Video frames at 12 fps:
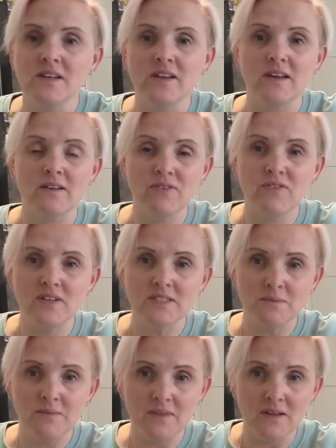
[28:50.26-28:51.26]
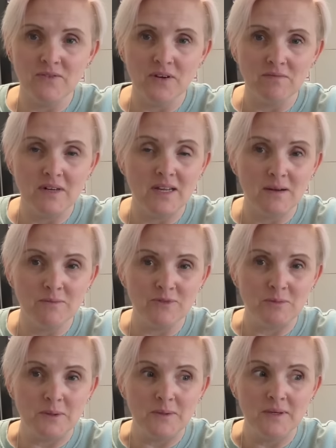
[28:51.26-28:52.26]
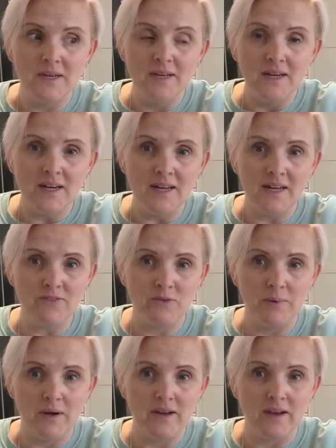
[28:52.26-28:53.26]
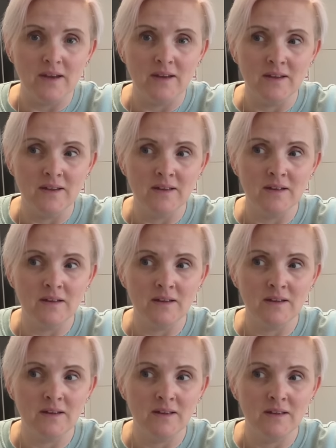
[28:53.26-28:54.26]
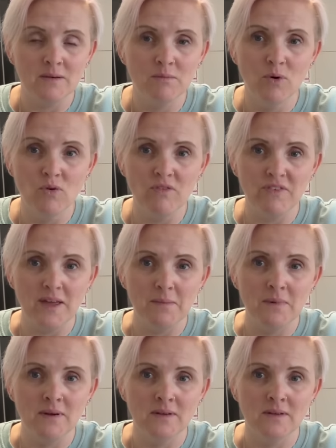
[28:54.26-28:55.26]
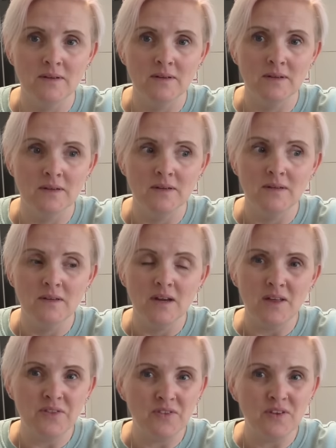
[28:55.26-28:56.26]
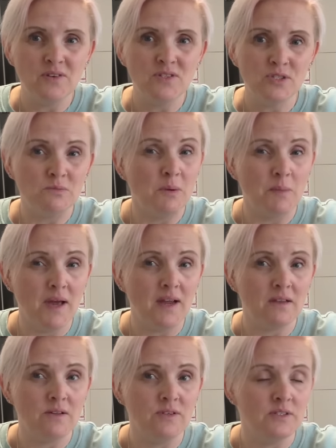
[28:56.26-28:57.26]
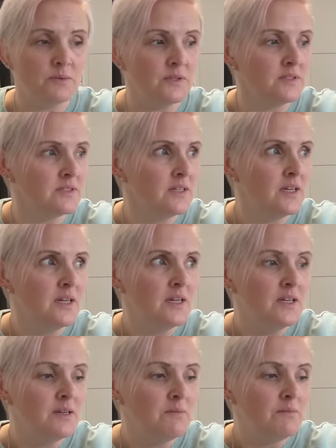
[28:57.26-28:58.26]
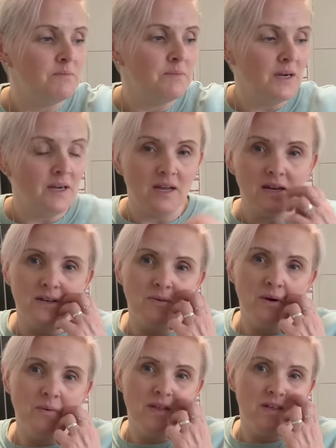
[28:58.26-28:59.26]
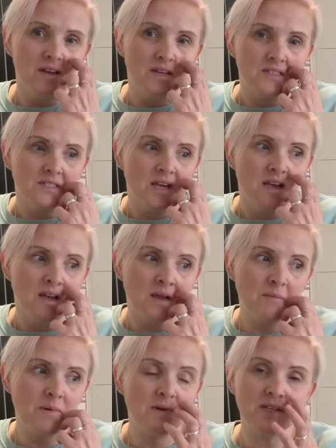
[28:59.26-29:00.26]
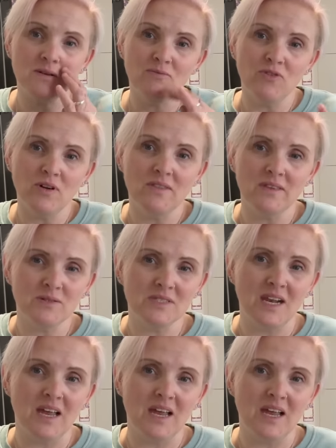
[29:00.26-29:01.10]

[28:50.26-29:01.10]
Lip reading: like, find something that I find really comfortable. I have to buy more of them. I think they only do them in black though, these ones. But I don't know why that is. Maybe because I'm frightened they'll sell